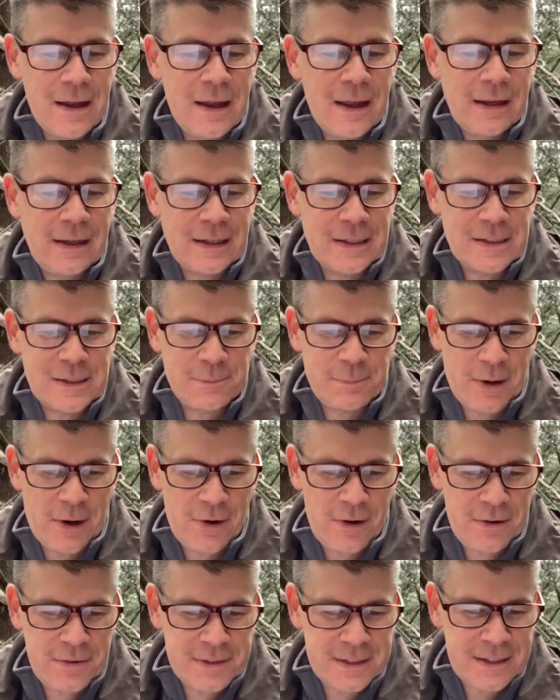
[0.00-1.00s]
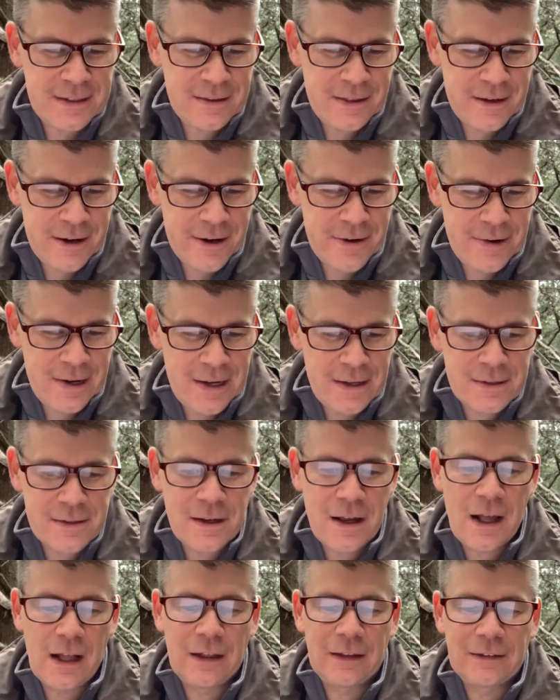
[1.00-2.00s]
conspiracy theories,
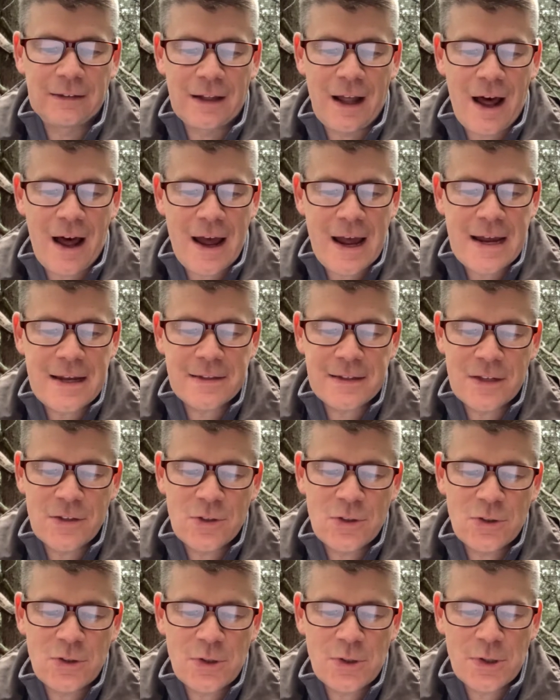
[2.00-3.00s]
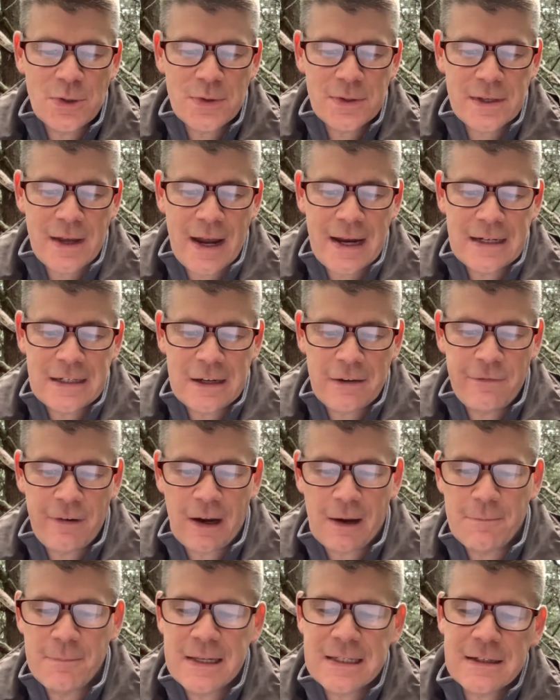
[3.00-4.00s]
lies, and
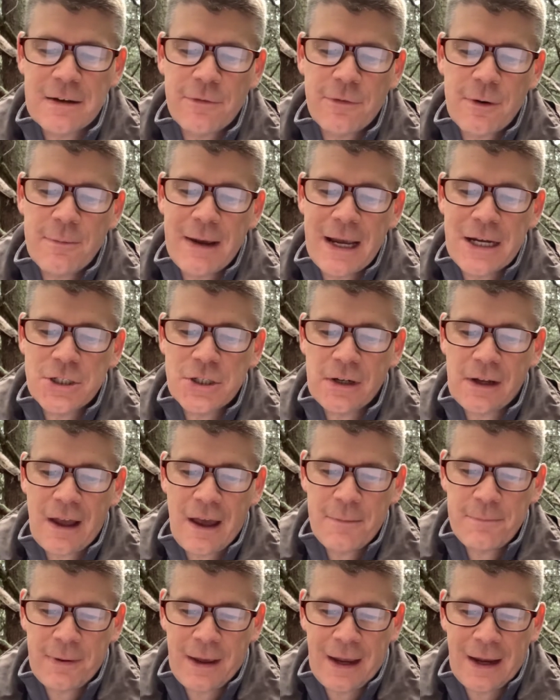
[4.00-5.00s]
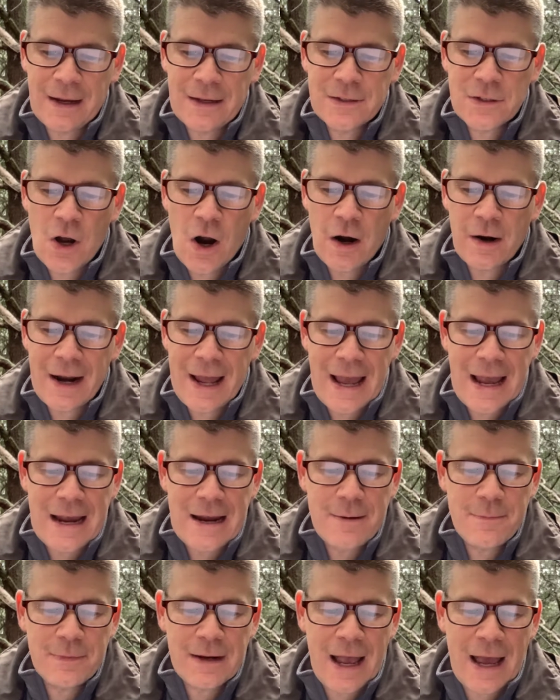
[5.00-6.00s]
pseudo-scientific misinformation campaigns are
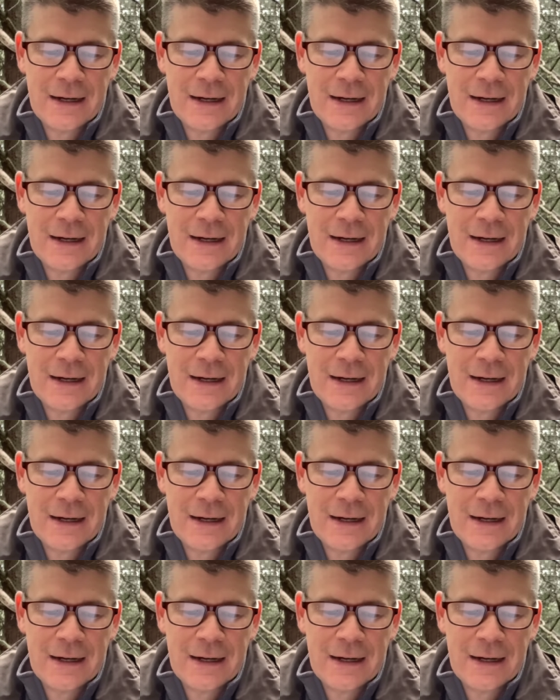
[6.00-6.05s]
aimed at